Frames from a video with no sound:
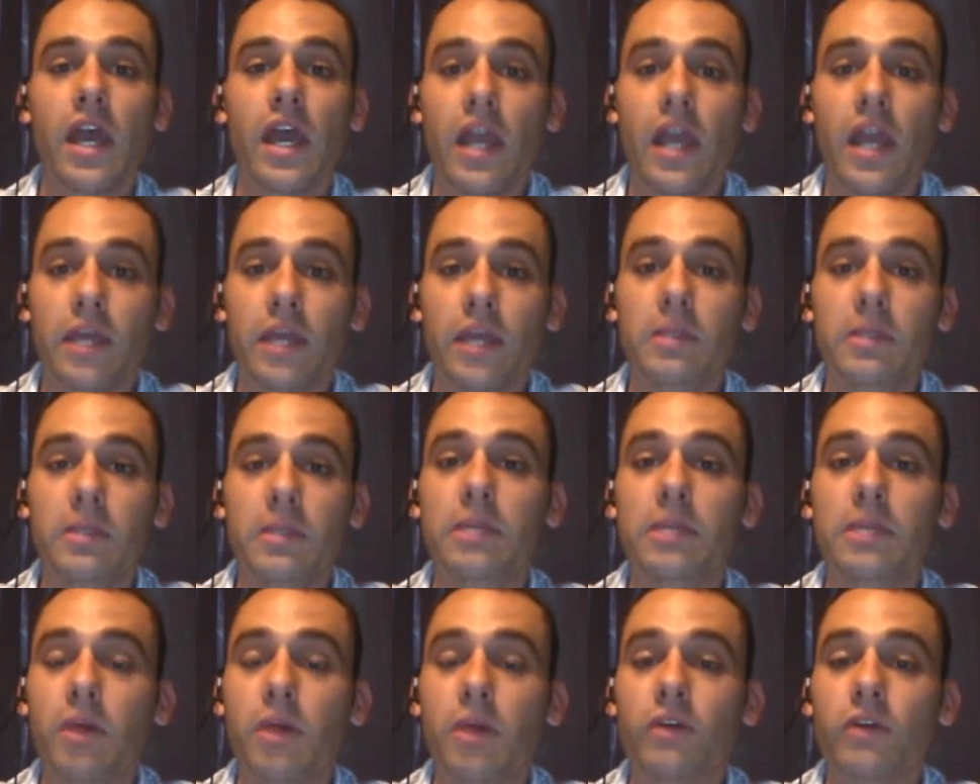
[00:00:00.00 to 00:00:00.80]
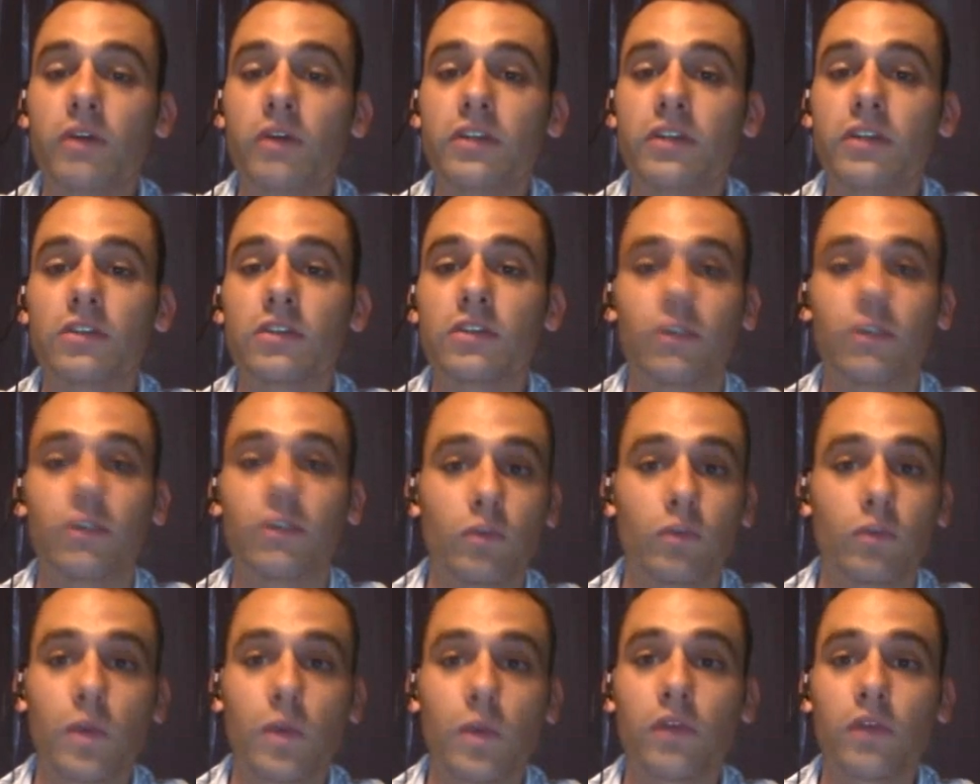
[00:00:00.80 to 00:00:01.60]
and many politicians
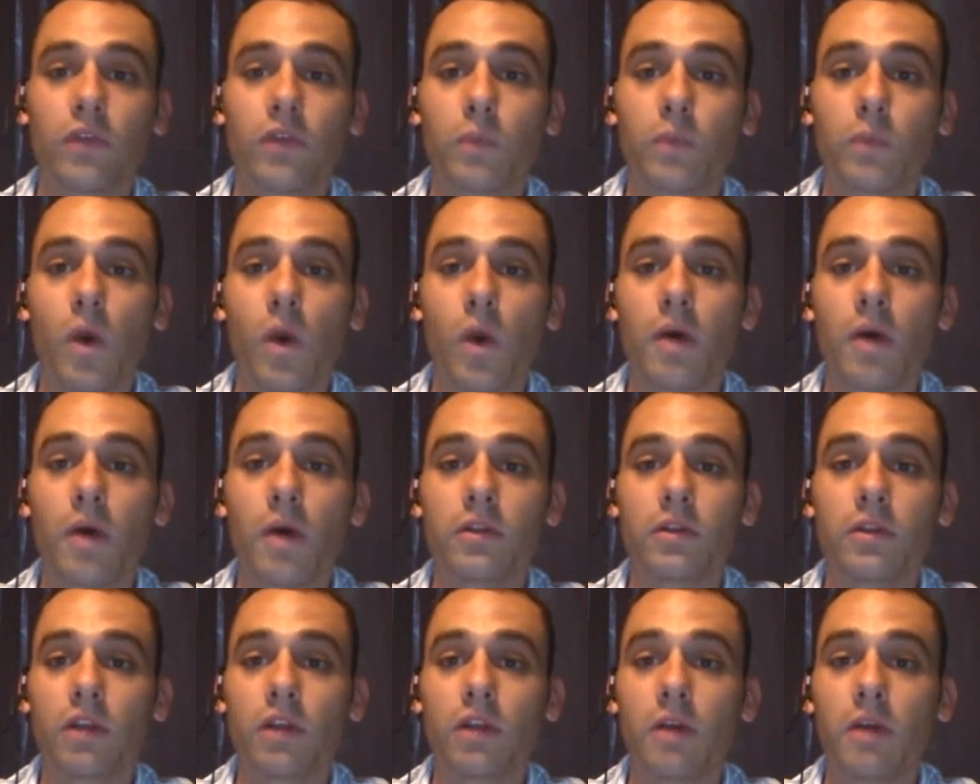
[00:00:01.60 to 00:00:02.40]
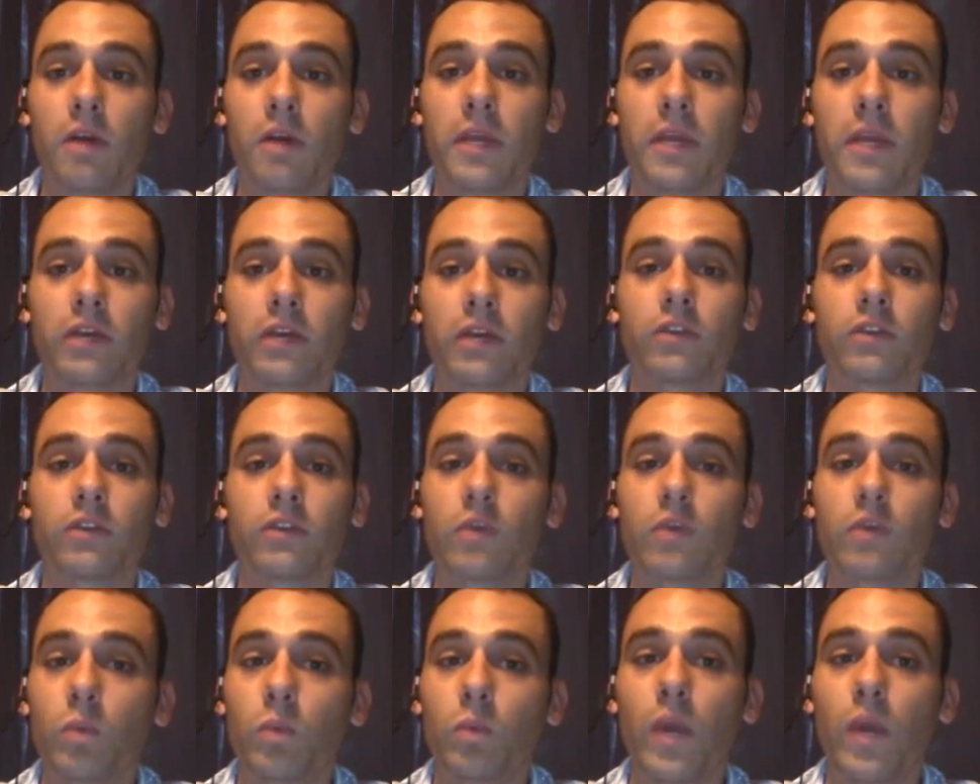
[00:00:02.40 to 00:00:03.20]
as well as lawmakers
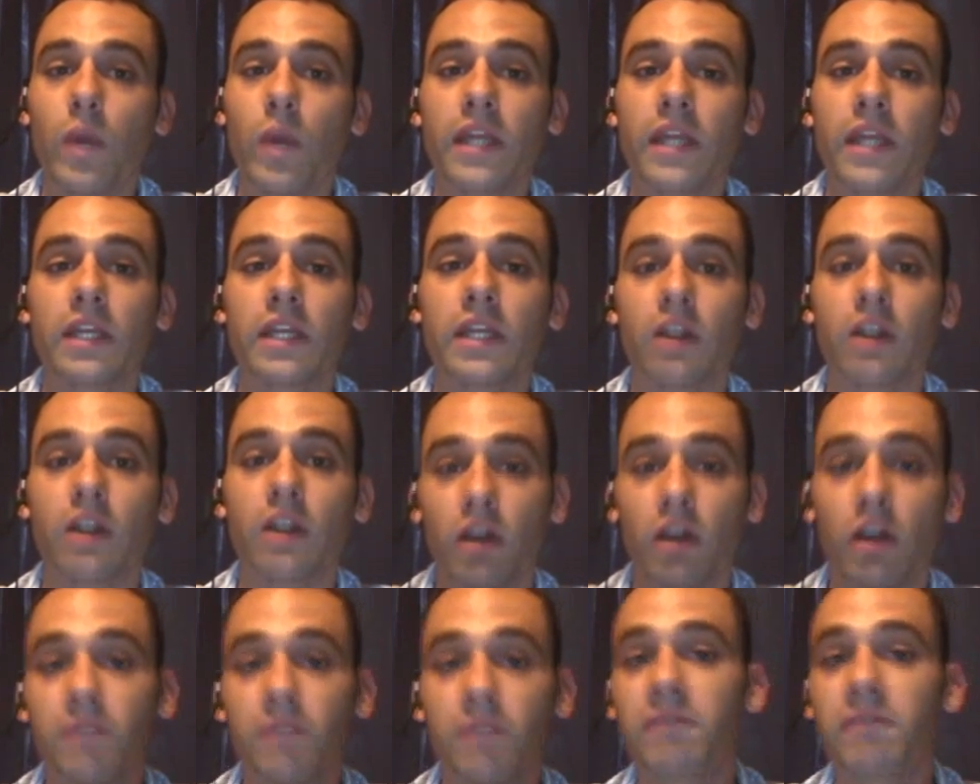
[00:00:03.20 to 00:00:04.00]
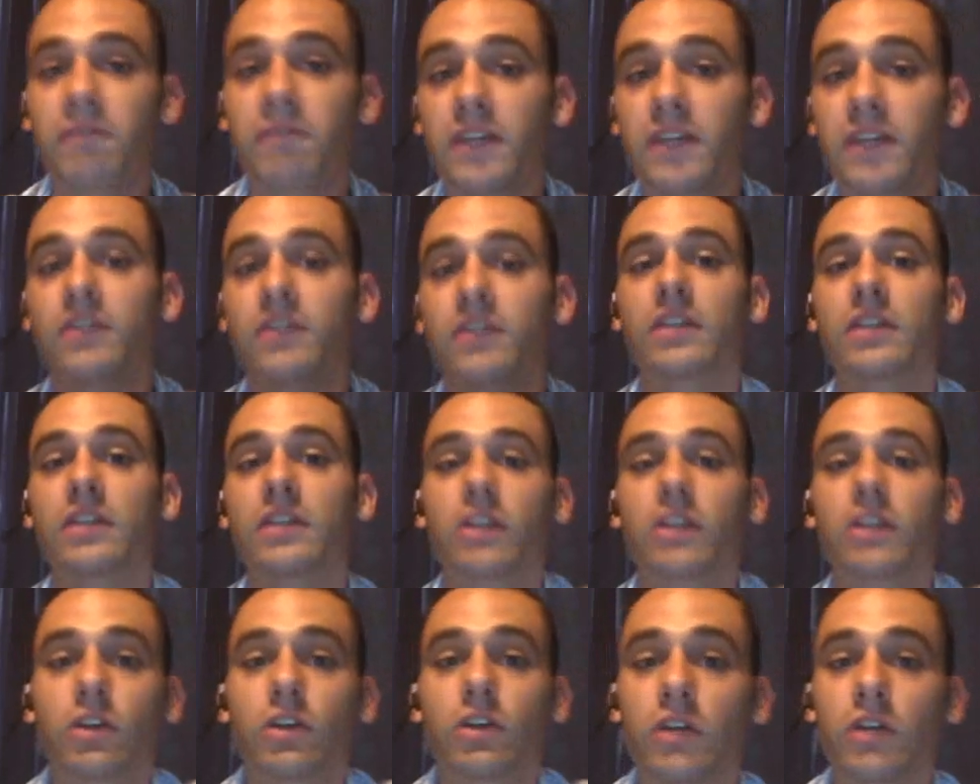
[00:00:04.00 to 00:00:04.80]
weighing in on fixing
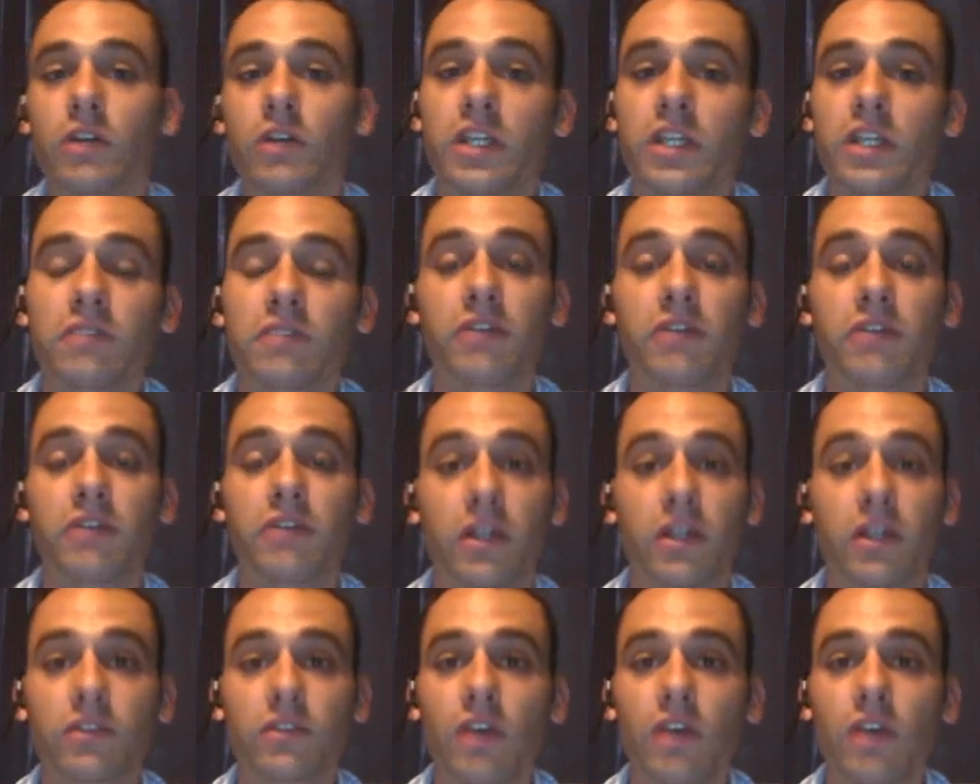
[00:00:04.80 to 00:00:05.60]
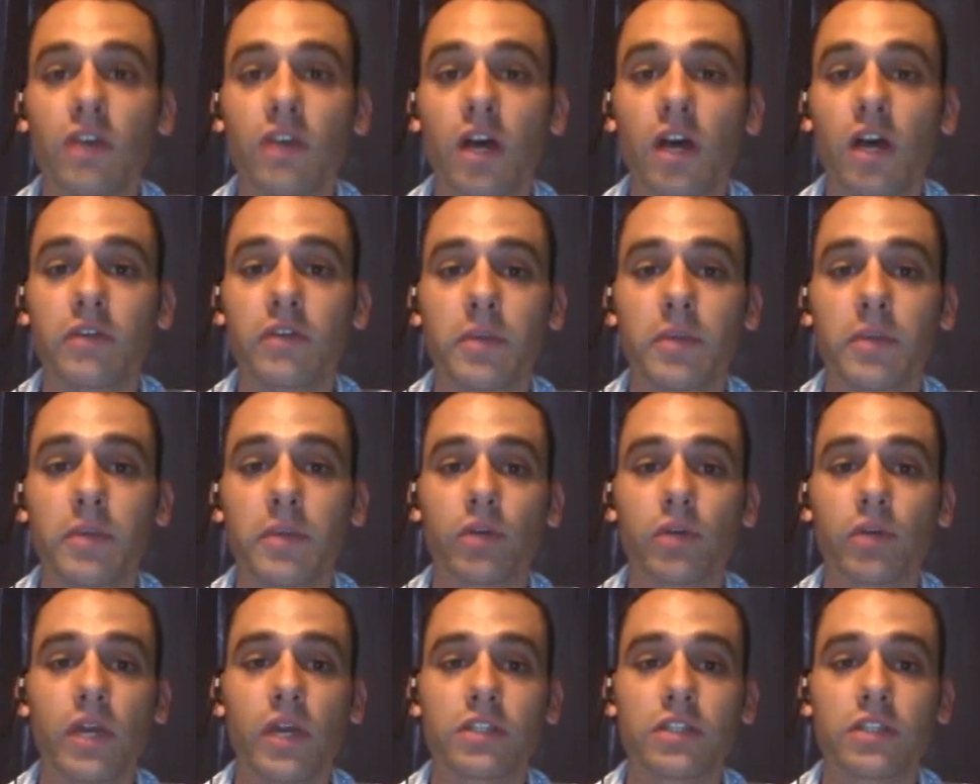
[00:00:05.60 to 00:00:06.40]
the current influx of
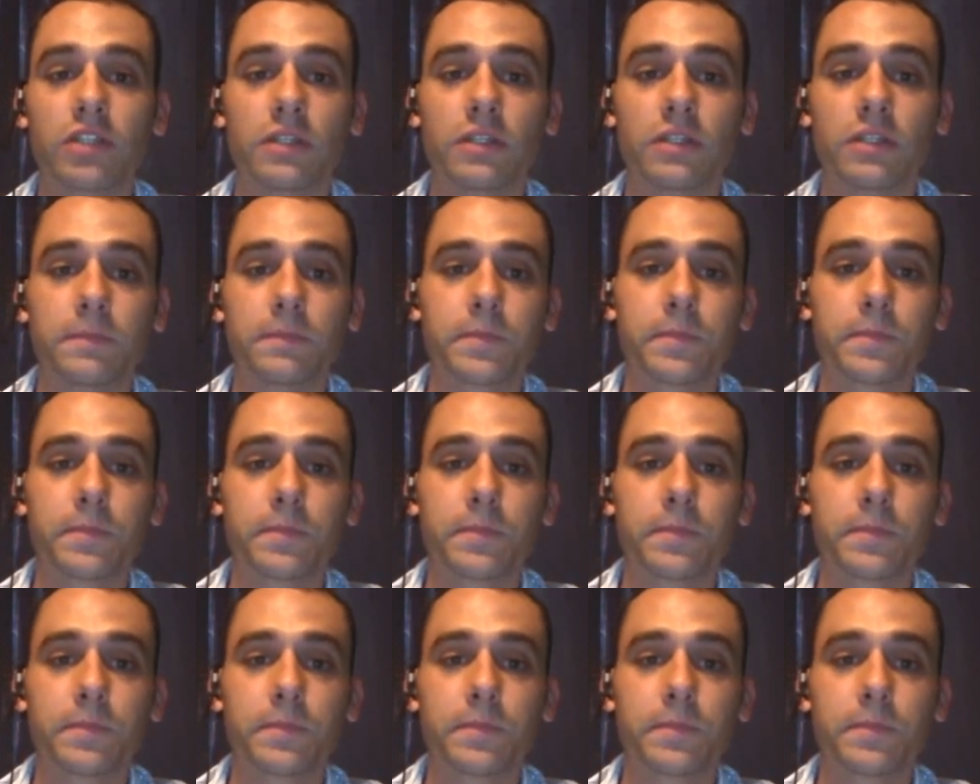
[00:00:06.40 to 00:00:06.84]
immigration.